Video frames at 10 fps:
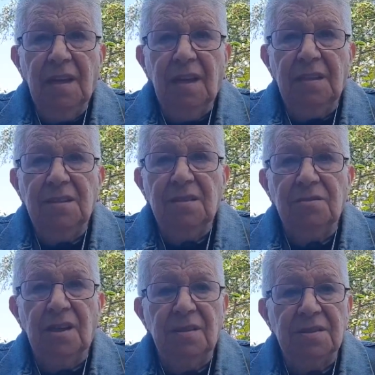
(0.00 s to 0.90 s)
and
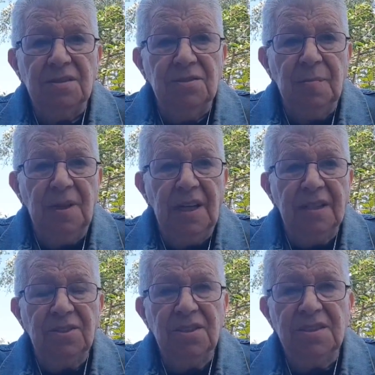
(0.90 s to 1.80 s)
trials and
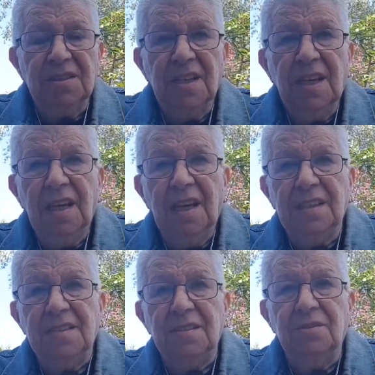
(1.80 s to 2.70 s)
tribulations.
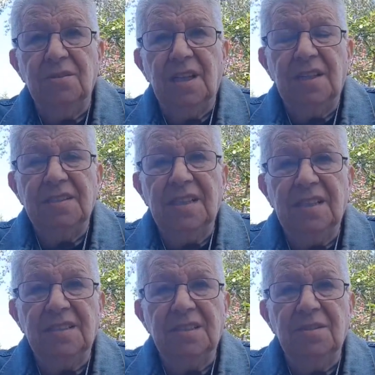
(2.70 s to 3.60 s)
It's a good idea
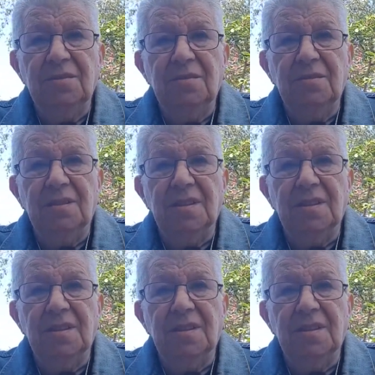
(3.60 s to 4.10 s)
to